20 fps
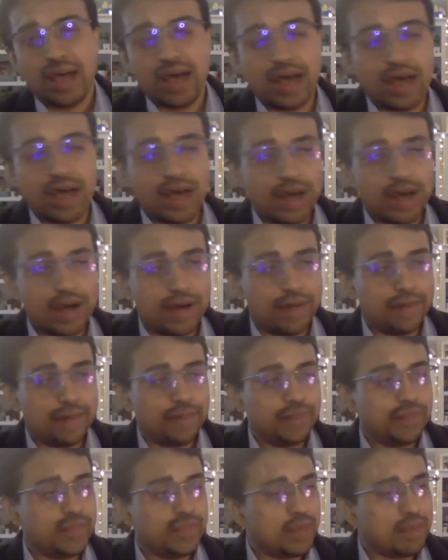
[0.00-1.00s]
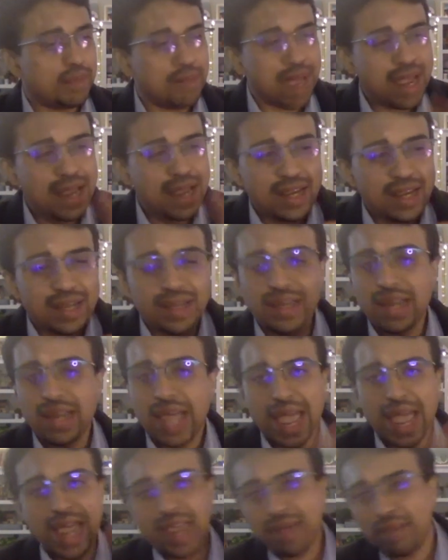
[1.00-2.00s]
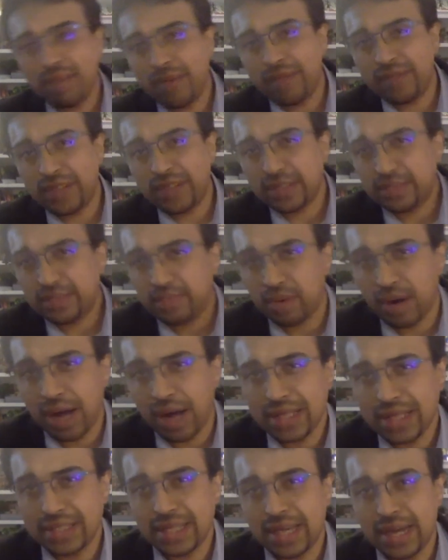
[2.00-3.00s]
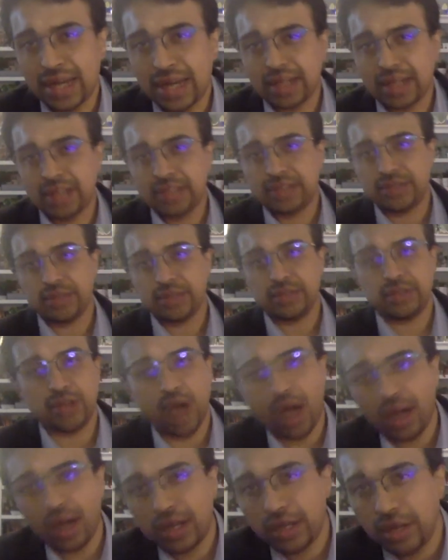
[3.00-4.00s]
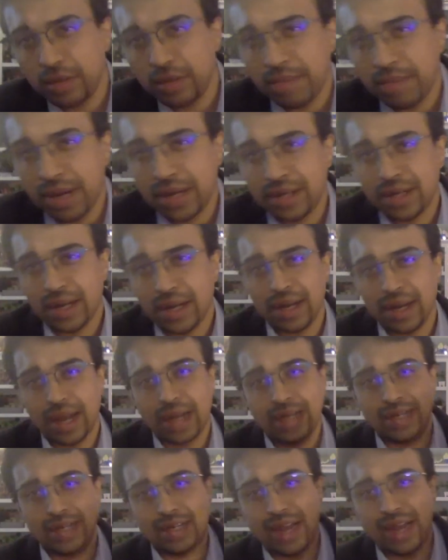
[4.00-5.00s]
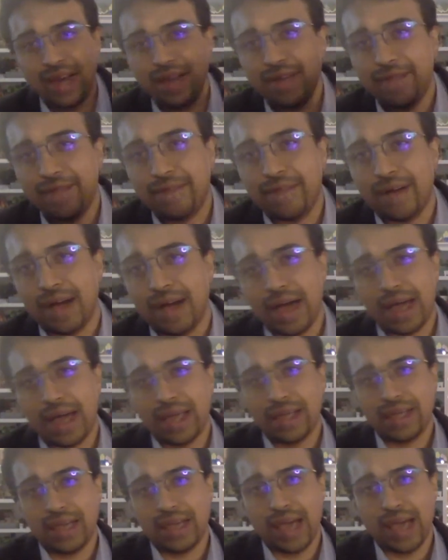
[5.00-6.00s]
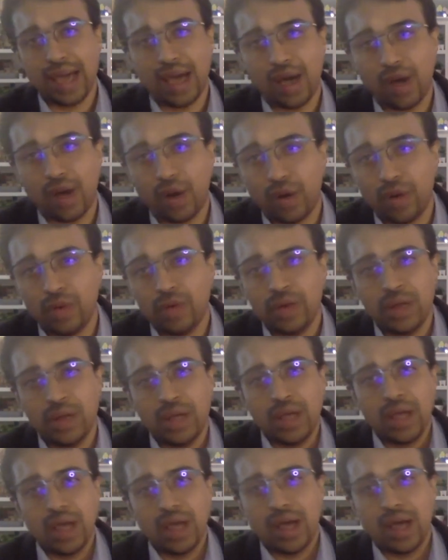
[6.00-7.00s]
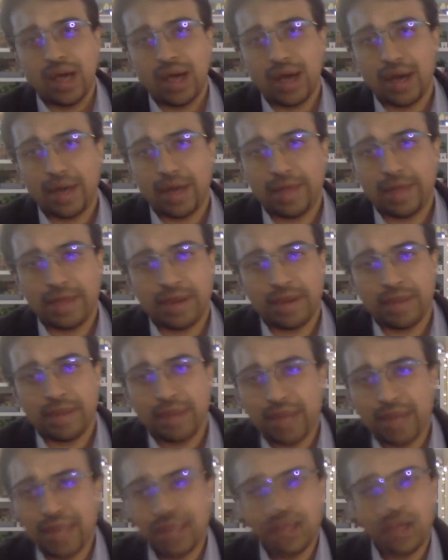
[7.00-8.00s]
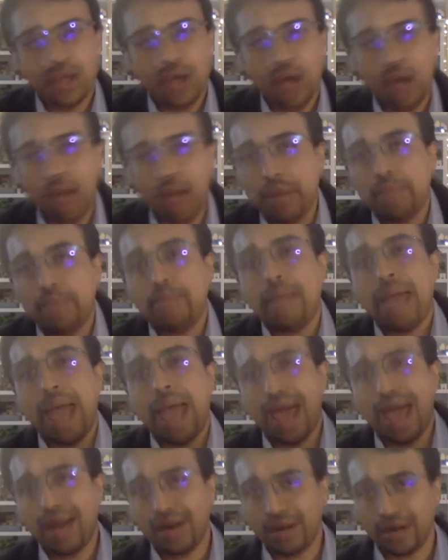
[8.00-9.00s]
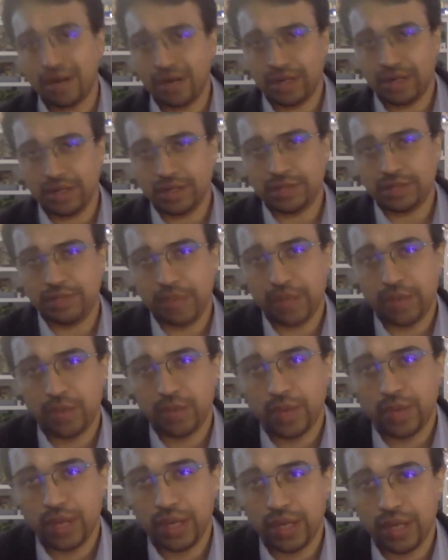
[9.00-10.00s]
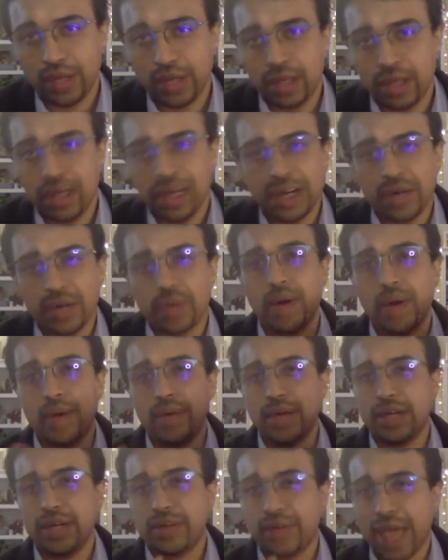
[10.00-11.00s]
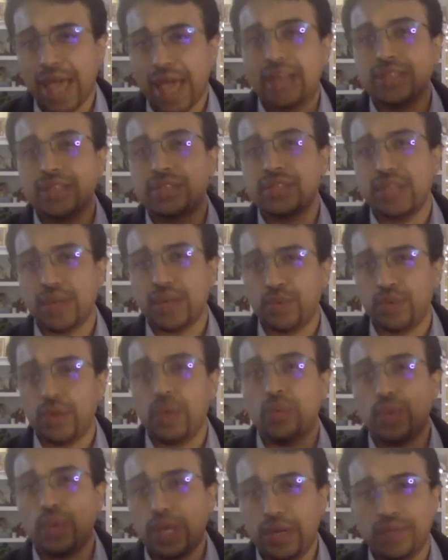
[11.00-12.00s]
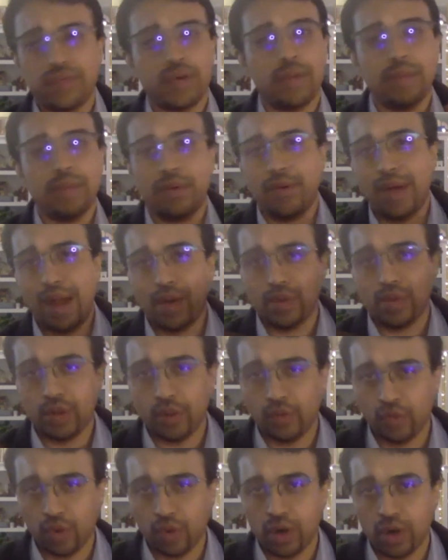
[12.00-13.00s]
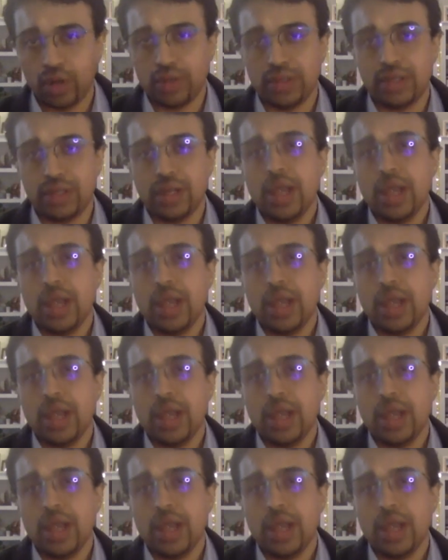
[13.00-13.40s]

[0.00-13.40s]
uh, the main aim of this project is to document and identify how uh, there are many common patterns between the literary texts that we read from around the world